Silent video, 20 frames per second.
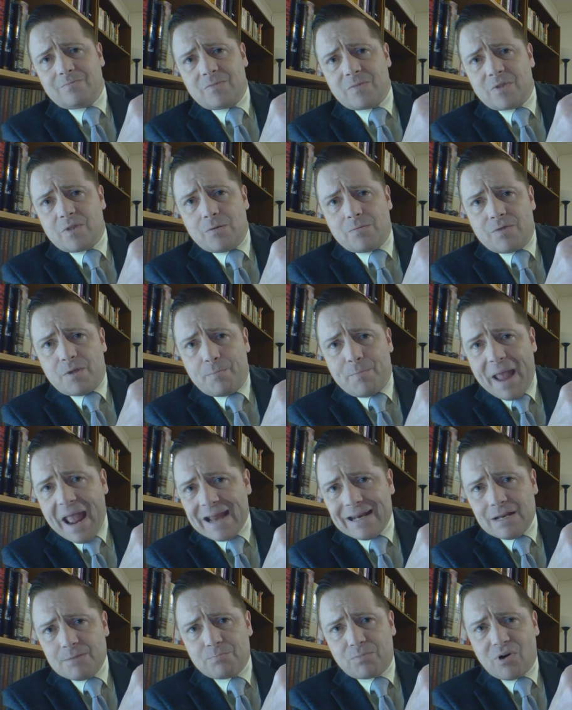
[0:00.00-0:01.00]
The, the
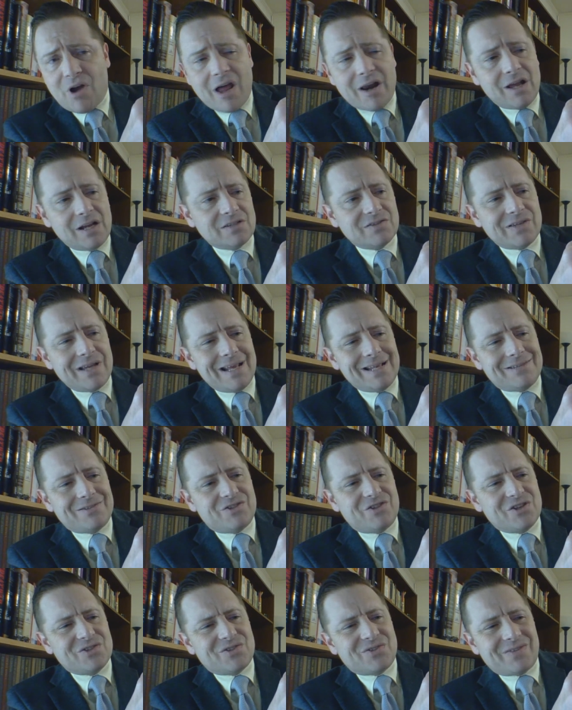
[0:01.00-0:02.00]
Bandit products, it's
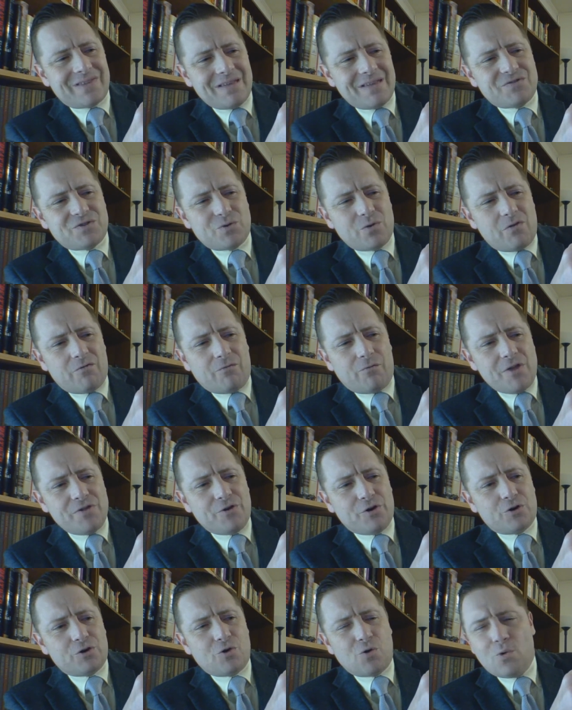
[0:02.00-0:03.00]
just they've sort of run
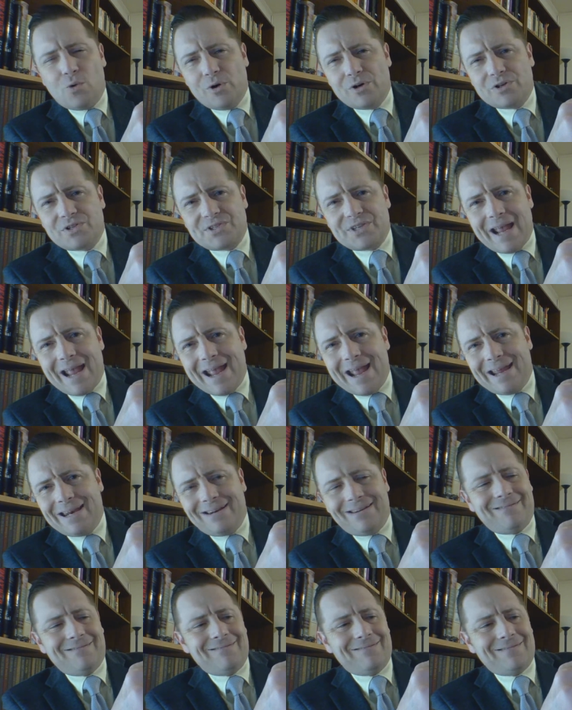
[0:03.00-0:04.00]
their course,
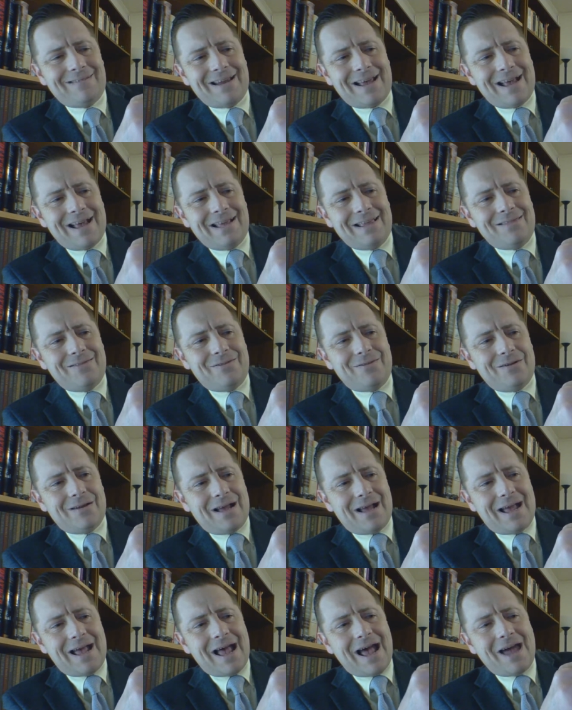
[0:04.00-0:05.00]
and I, the,
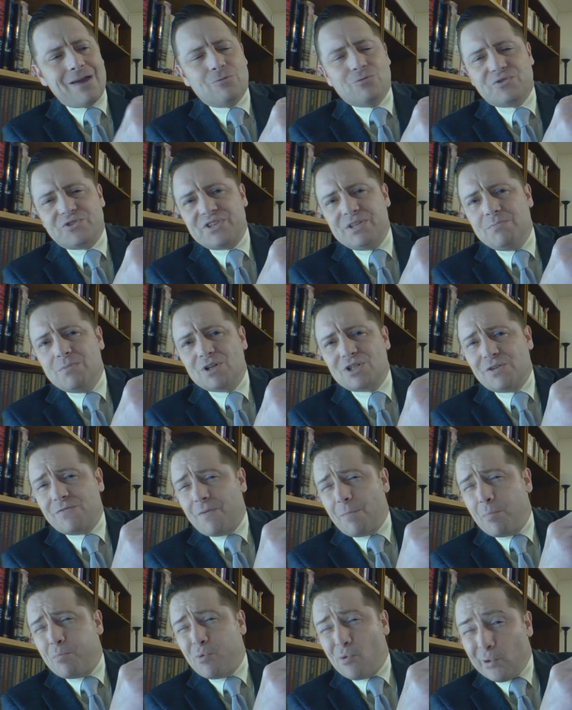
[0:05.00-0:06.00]
I don't see much of a
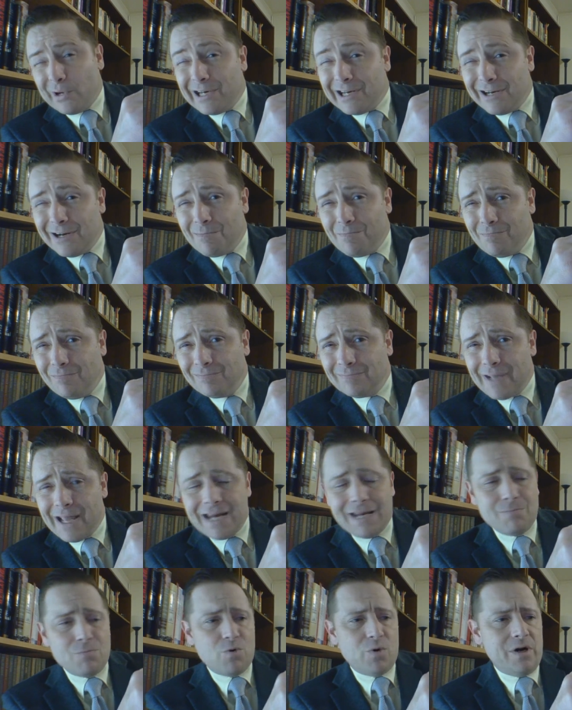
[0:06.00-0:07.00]
point in them
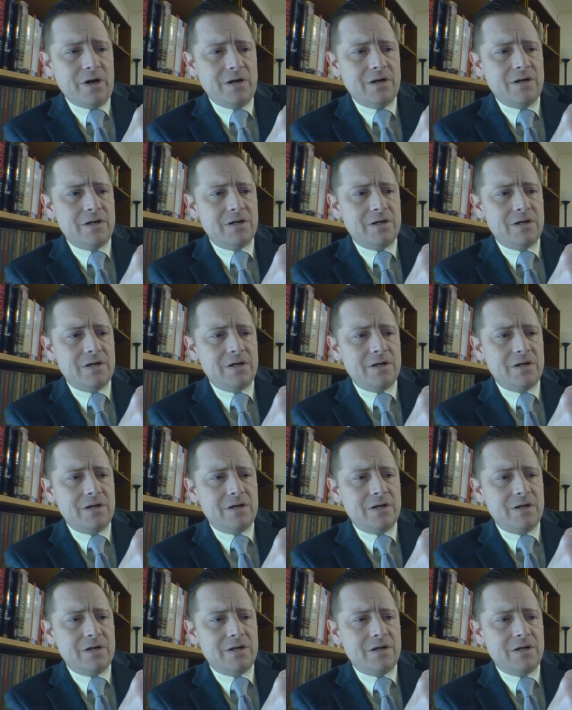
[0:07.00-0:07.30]
anymore.